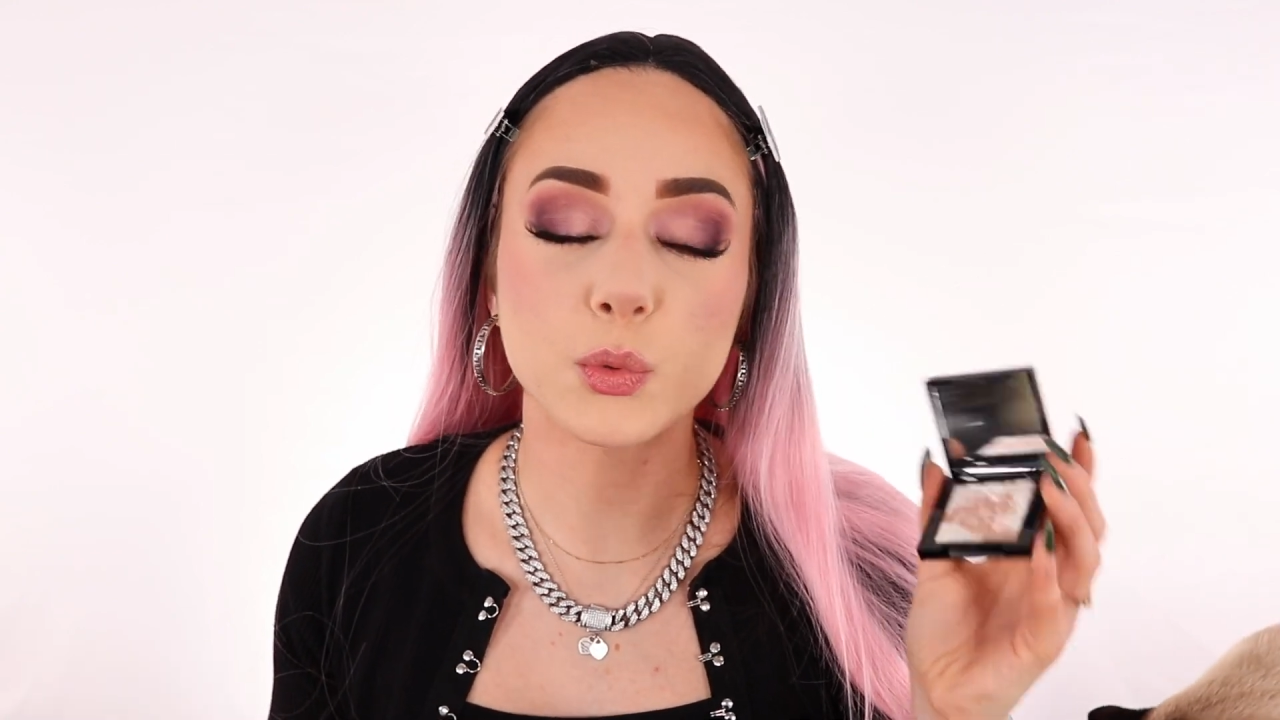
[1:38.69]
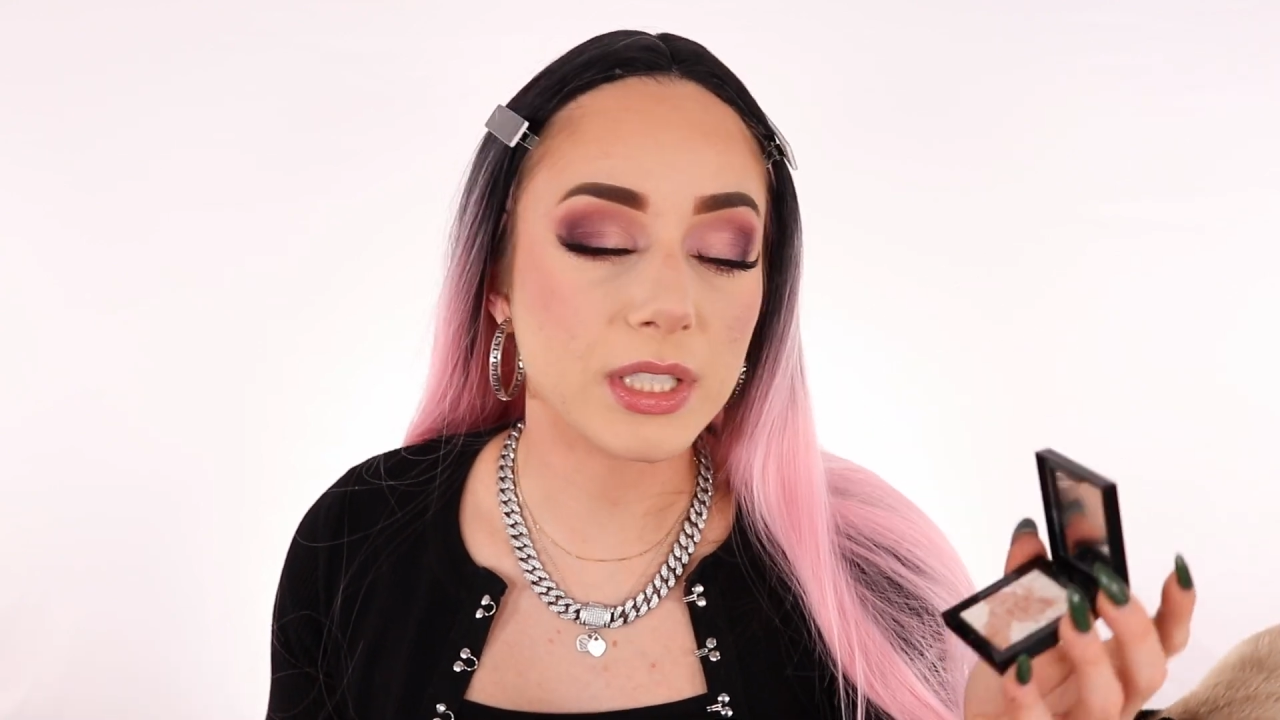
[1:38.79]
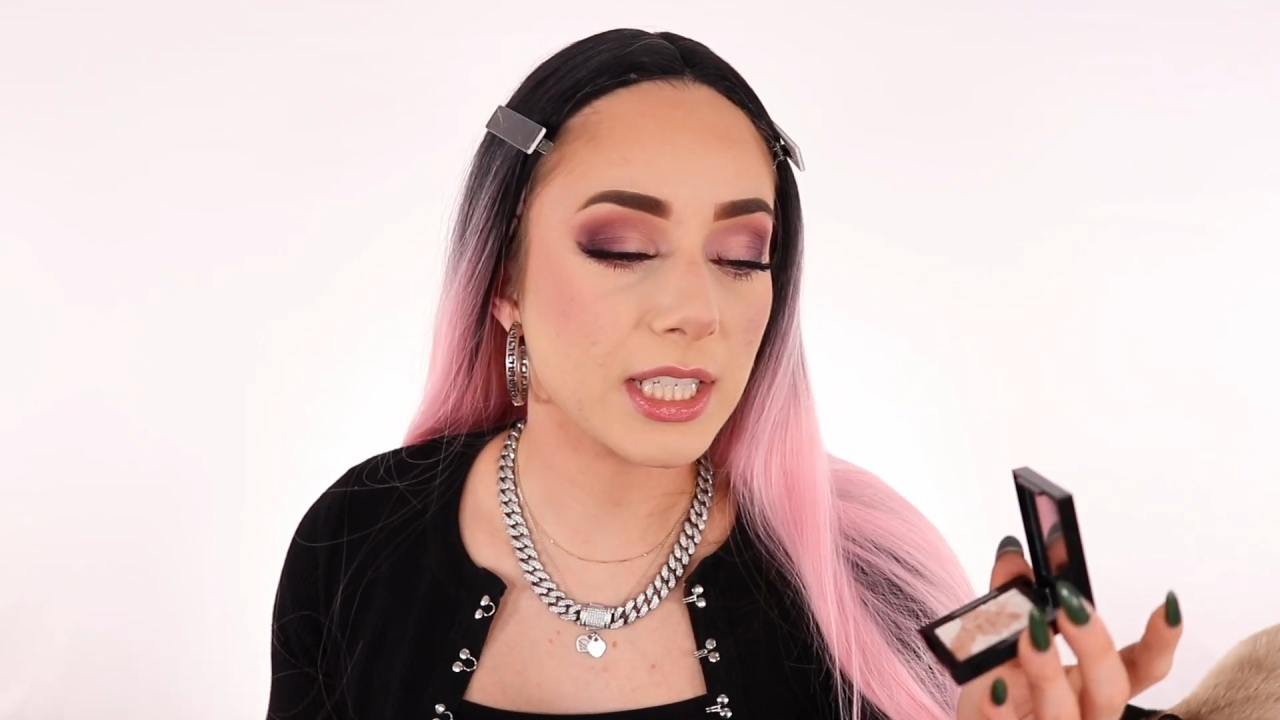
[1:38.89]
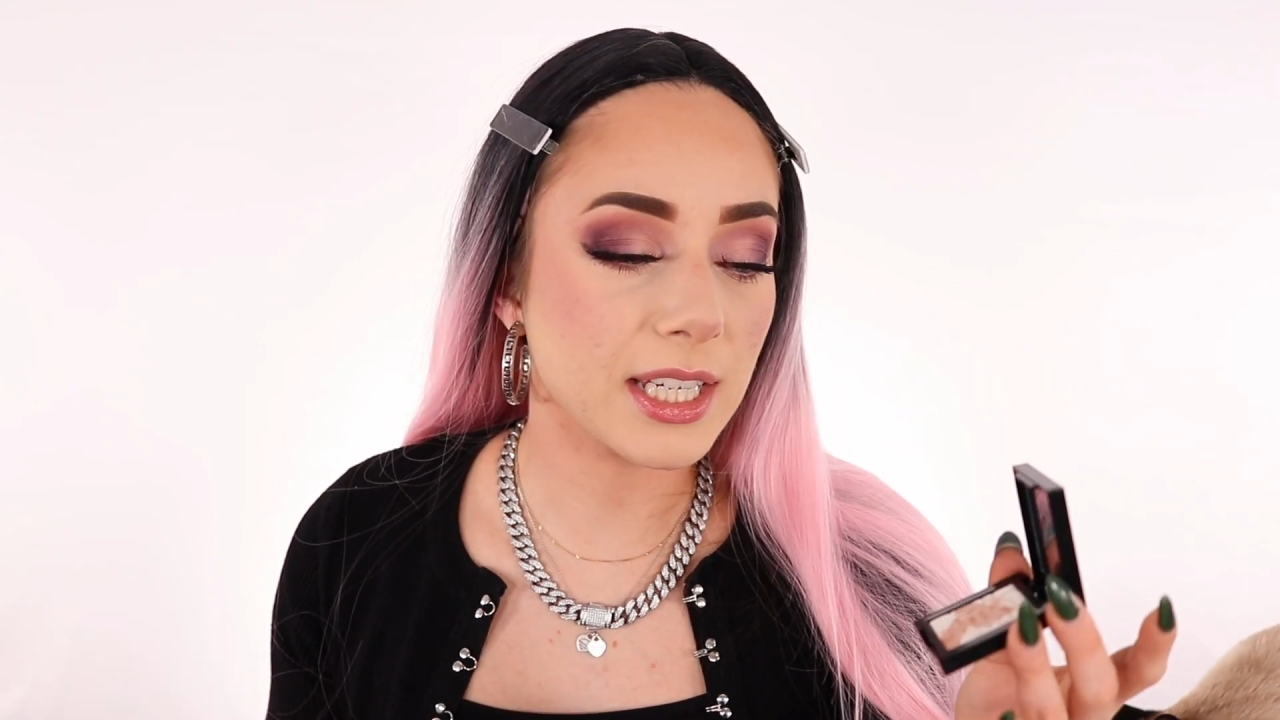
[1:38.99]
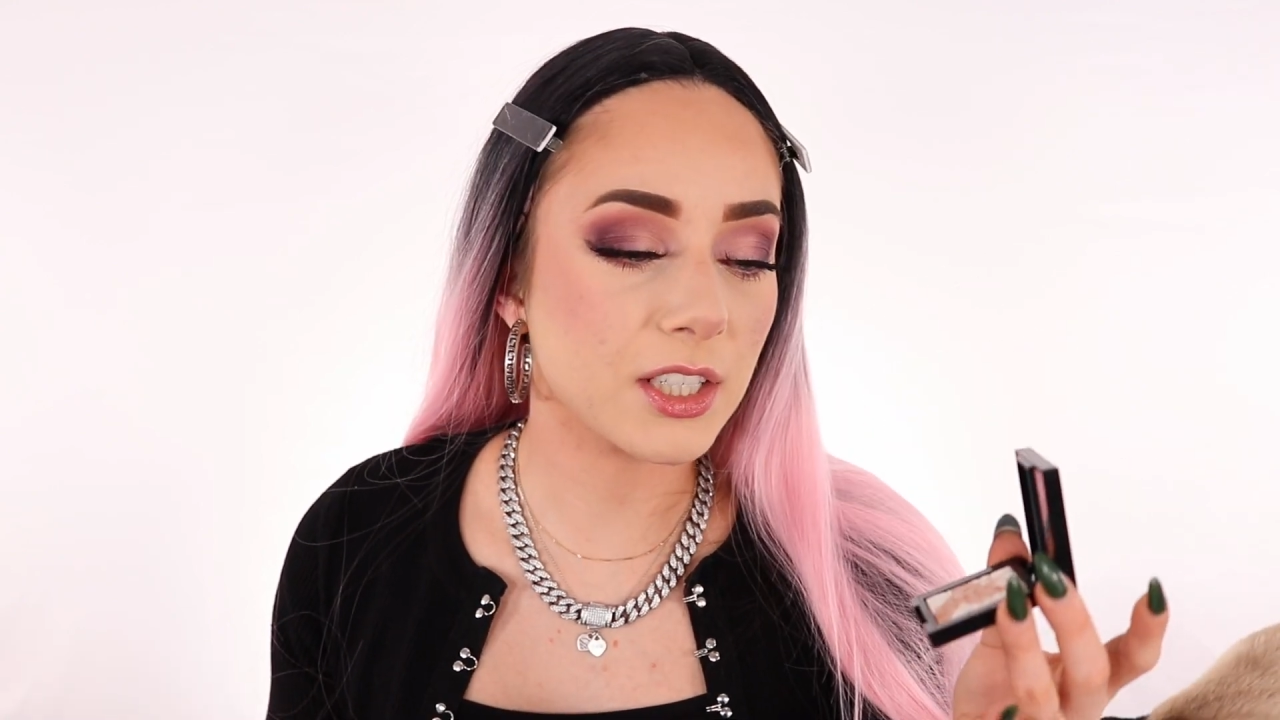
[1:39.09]

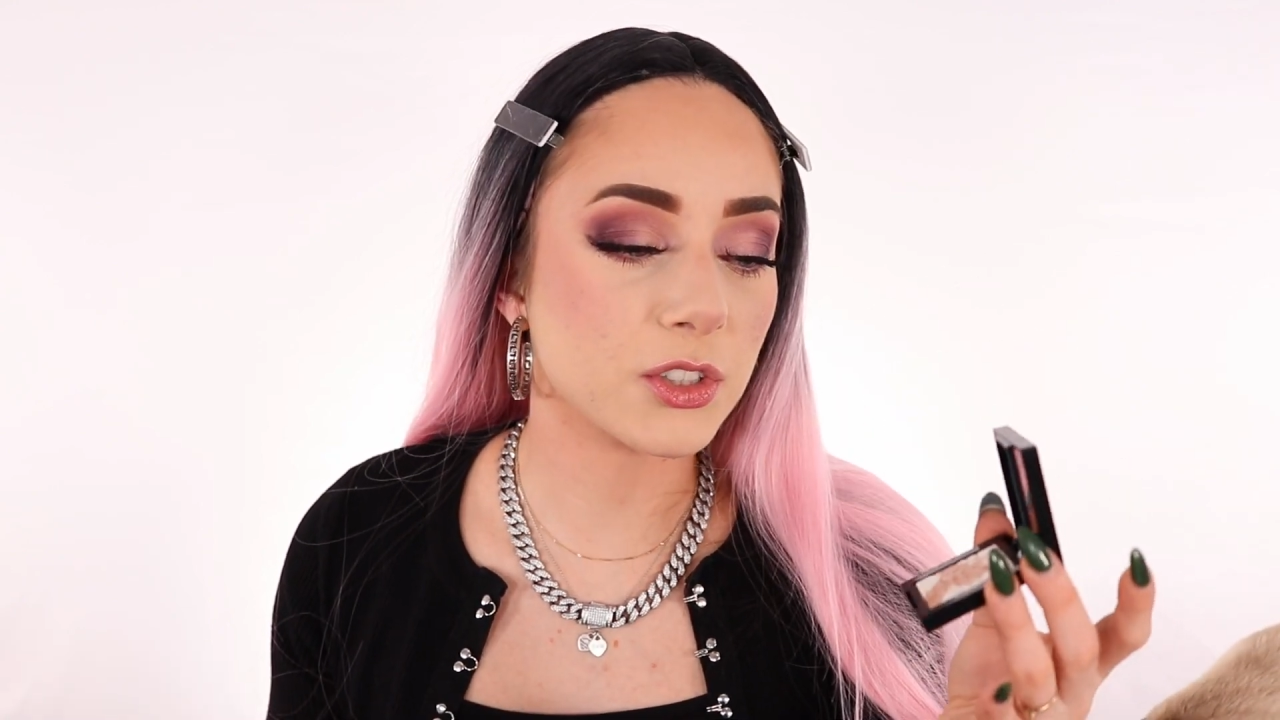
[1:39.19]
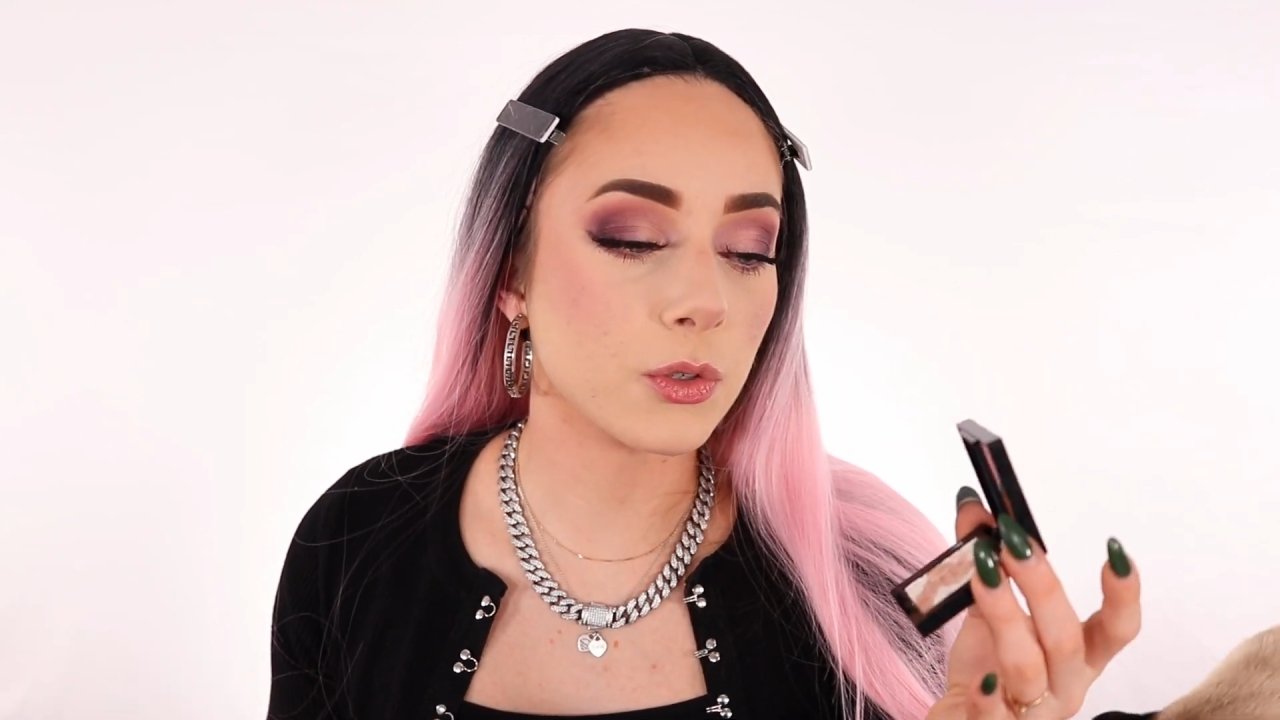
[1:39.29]
unique